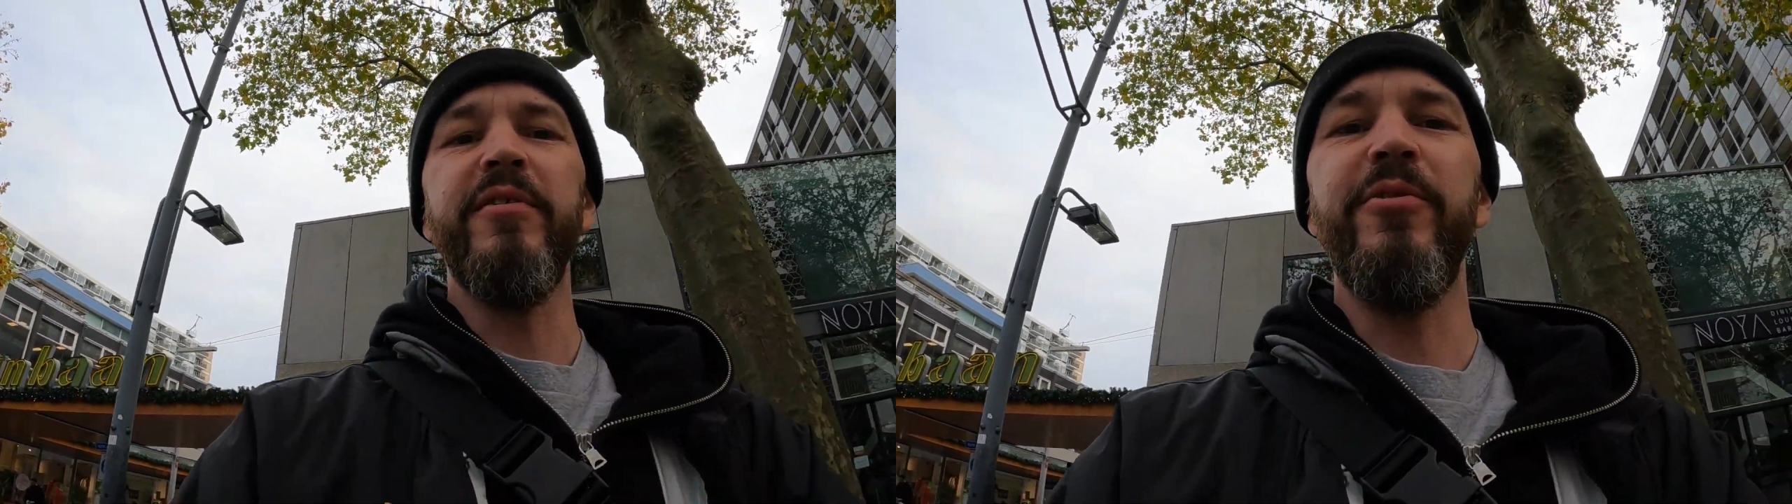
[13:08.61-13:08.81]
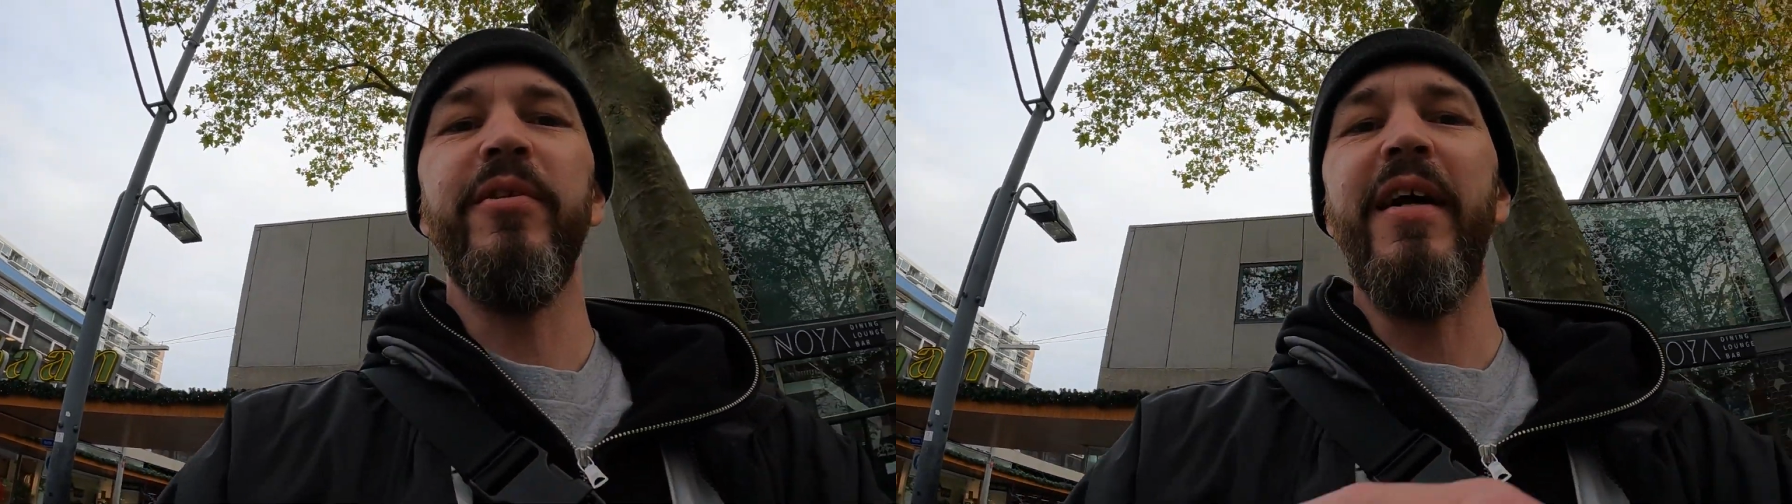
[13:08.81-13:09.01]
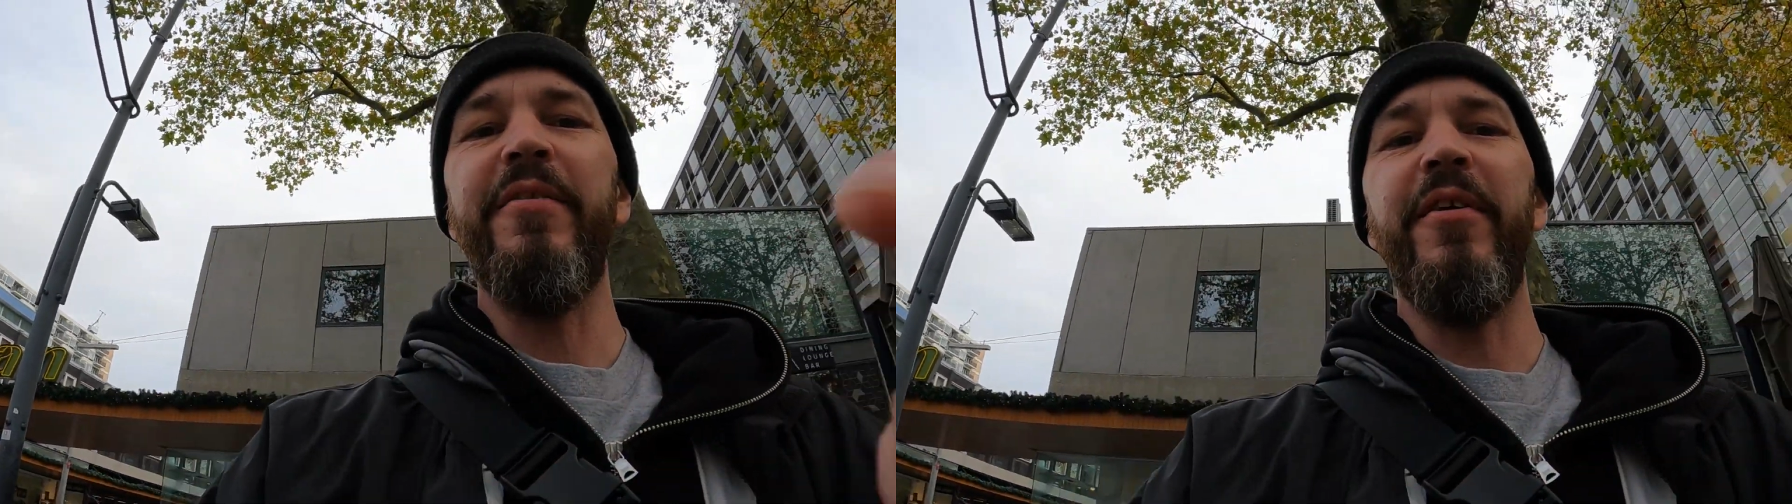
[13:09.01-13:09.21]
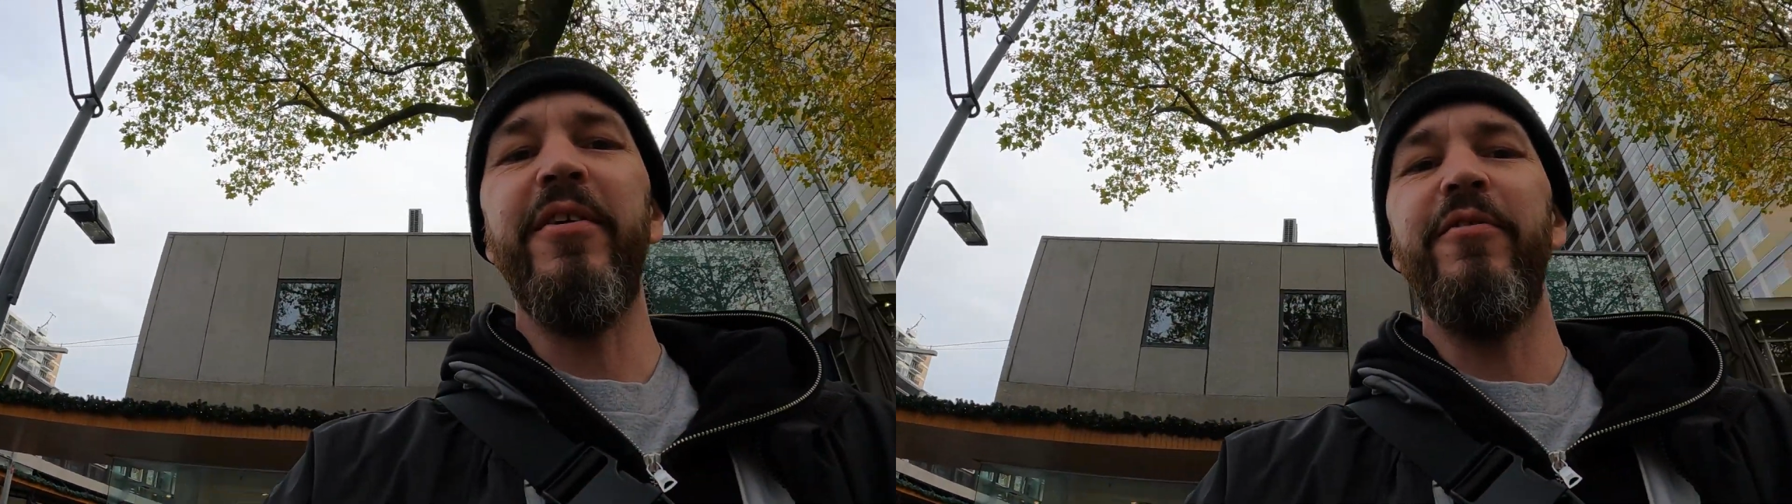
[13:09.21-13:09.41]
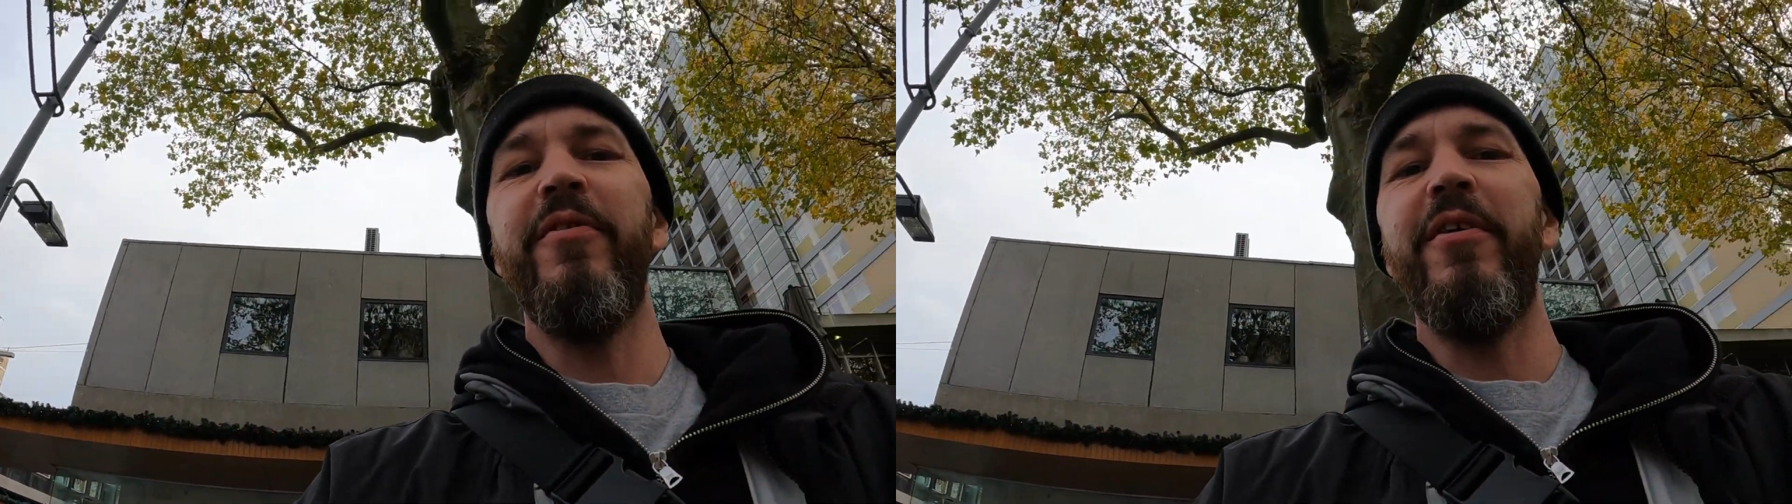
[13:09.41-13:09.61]
told the guy
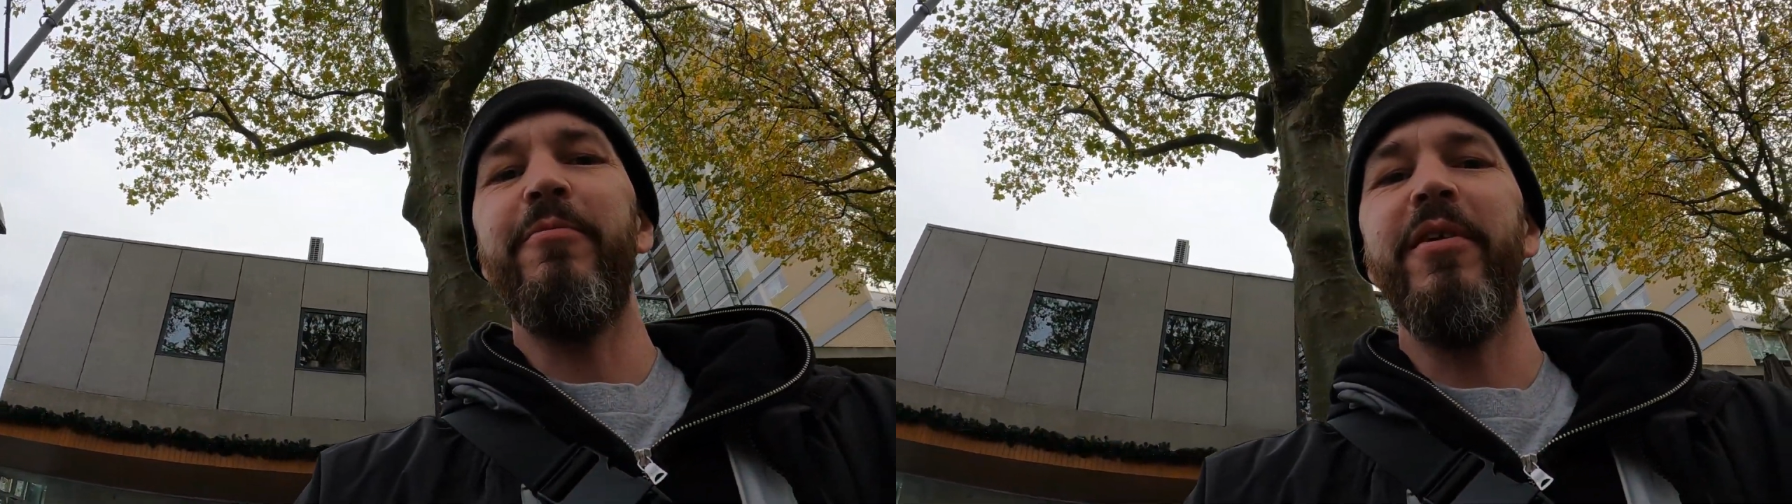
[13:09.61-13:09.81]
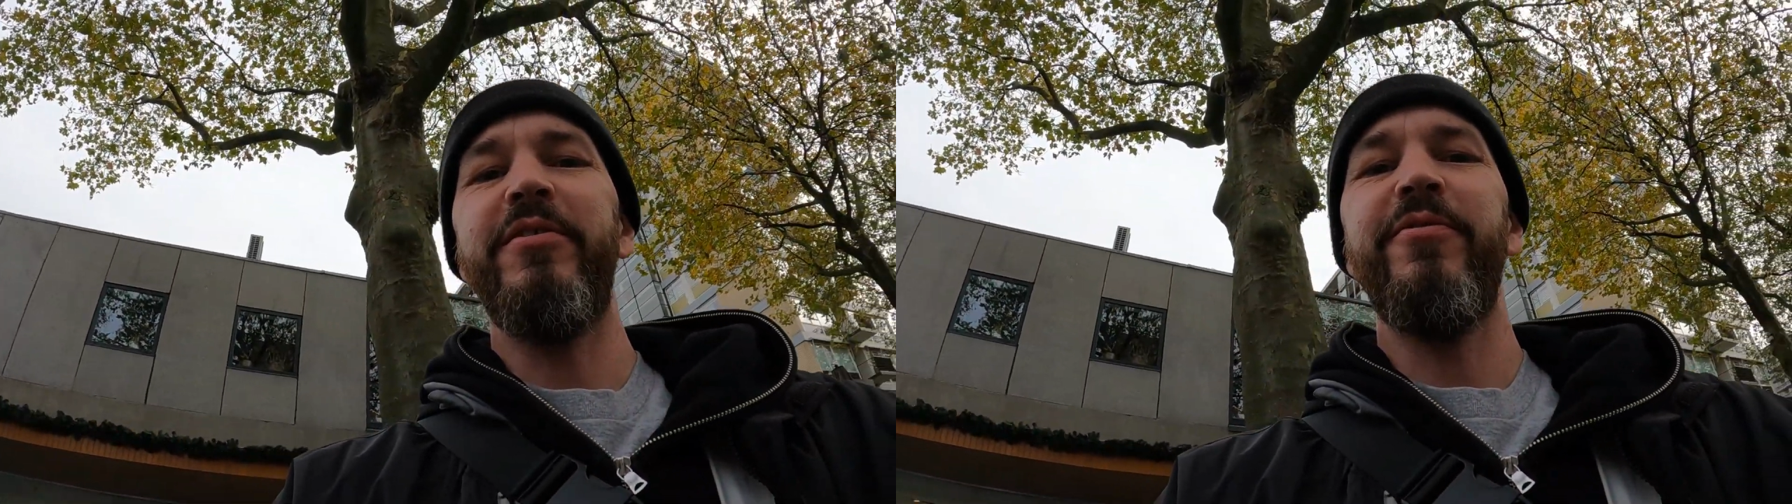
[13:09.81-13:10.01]
thank you very much